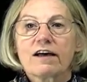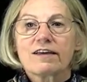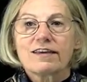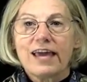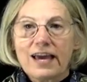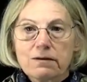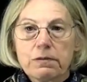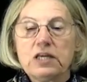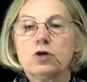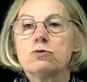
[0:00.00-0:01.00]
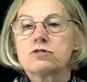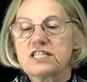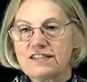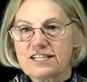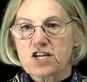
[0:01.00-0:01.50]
can be used in this